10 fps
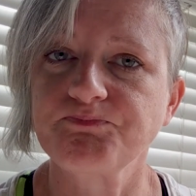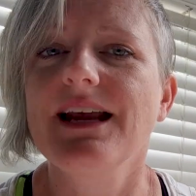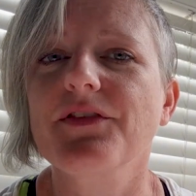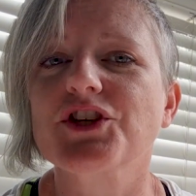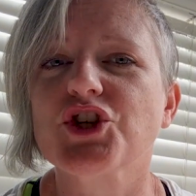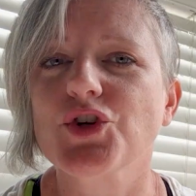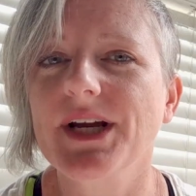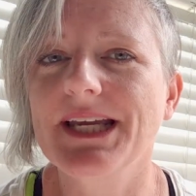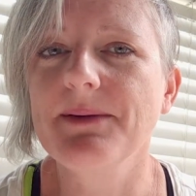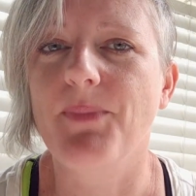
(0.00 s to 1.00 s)
Now the
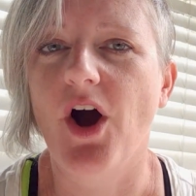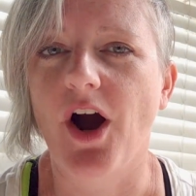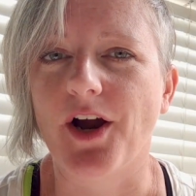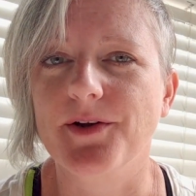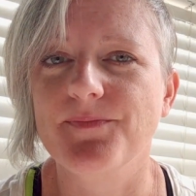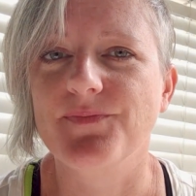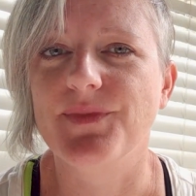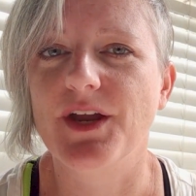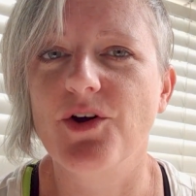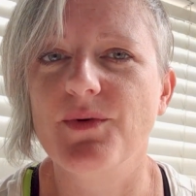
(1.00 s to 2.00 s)
tricky part
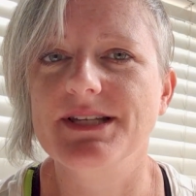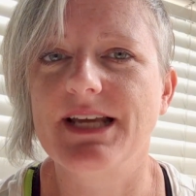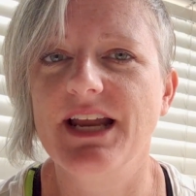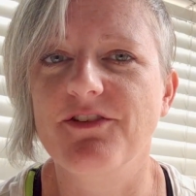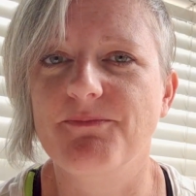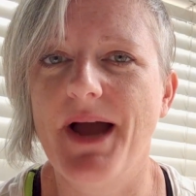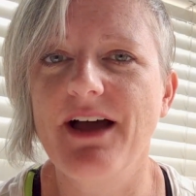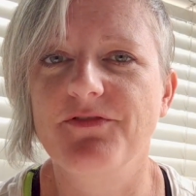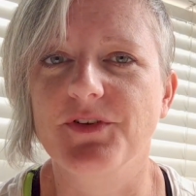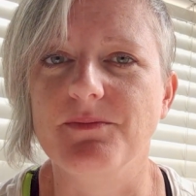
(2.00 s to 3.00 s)
that always kind of
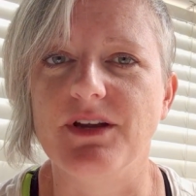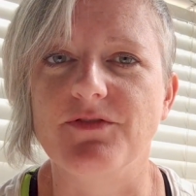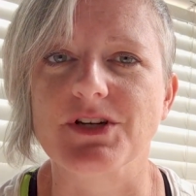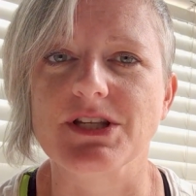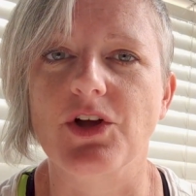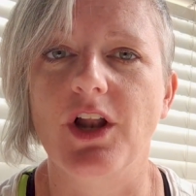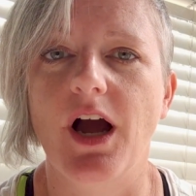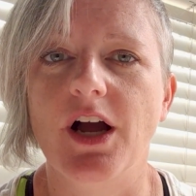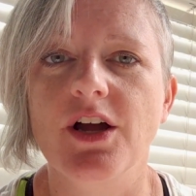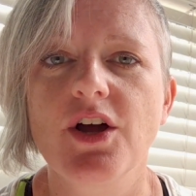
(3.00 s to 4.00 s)
baffled me for so
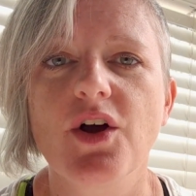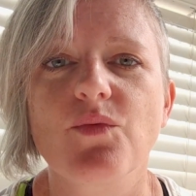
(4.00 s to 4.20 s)
long